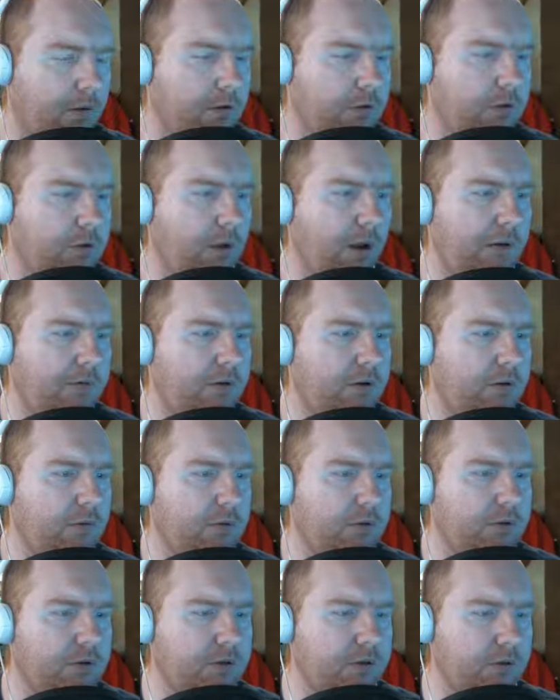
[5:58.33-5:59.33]
Do I have to do
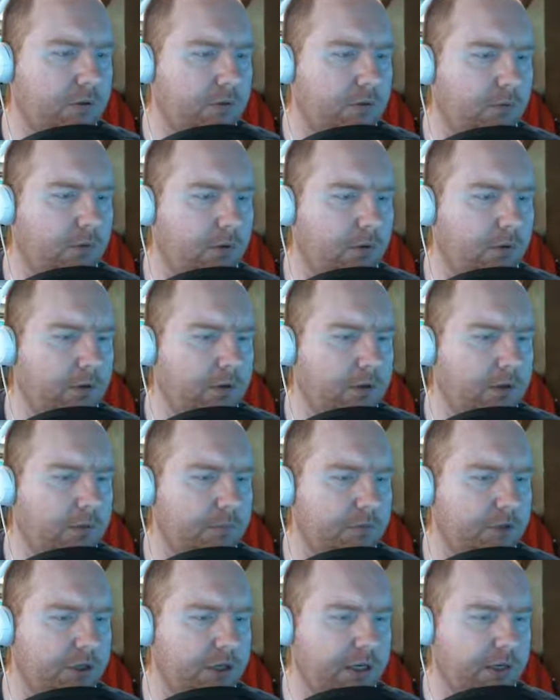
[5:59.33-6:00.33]
it in a certain order or
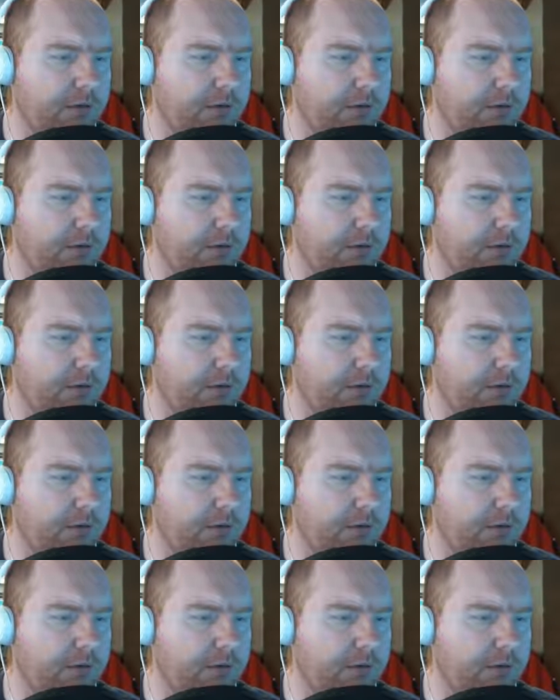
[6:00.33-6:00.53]
some shit?